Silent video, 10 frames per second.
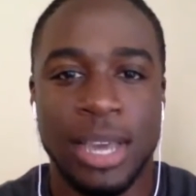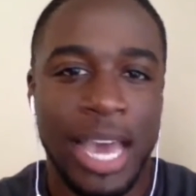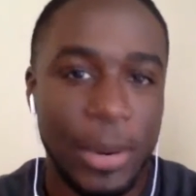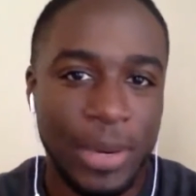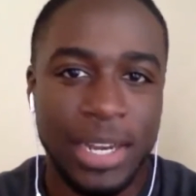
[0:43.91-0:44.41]

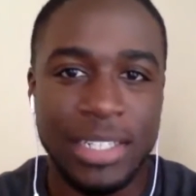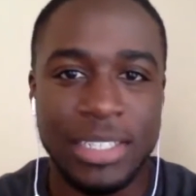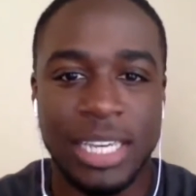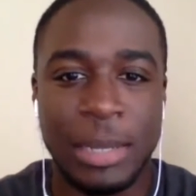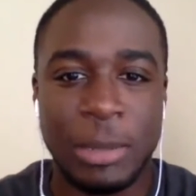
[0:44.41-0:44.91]
how he got
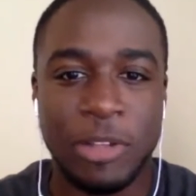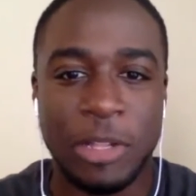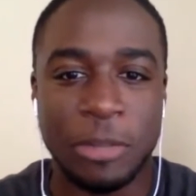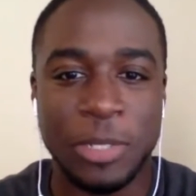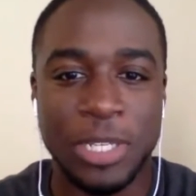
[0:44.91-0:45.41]
into game
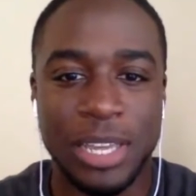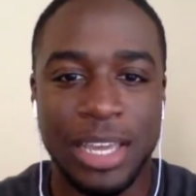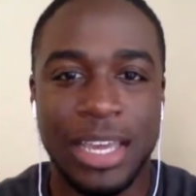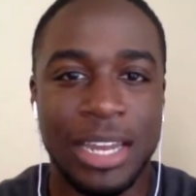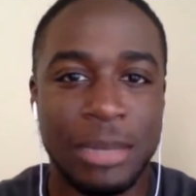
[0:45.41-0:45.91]
development,
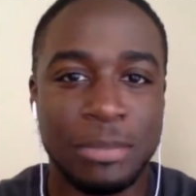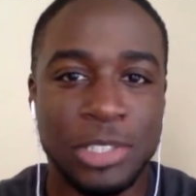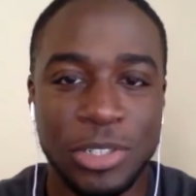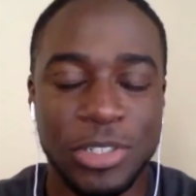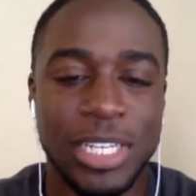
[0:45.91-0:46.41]
and I'm
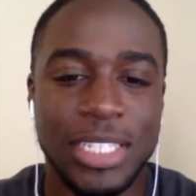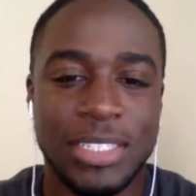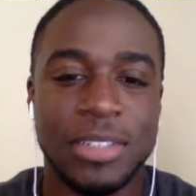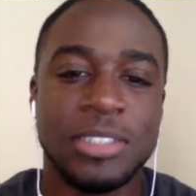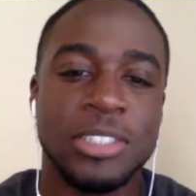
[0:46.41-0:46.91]
sure you guys
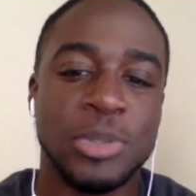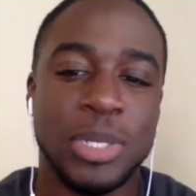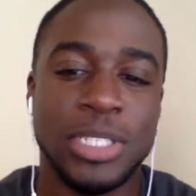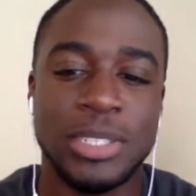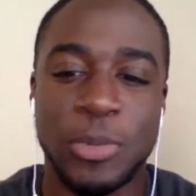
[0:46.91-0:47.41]
are going to
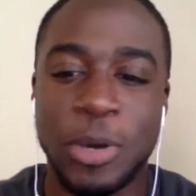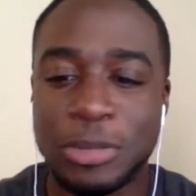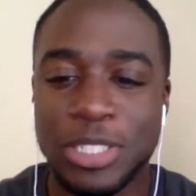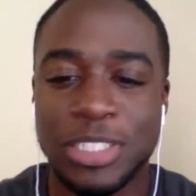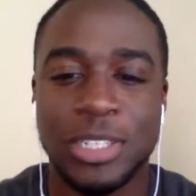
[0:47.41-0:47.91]
enjoy it. So
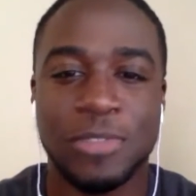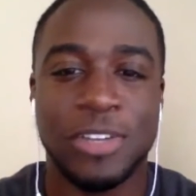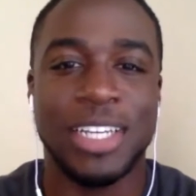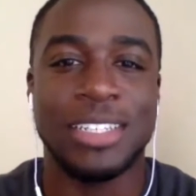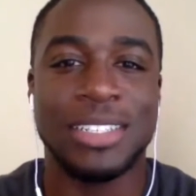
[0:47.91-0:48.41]
welcome to the
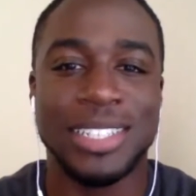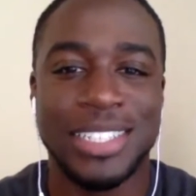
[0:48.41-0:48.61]
show, Vahagn.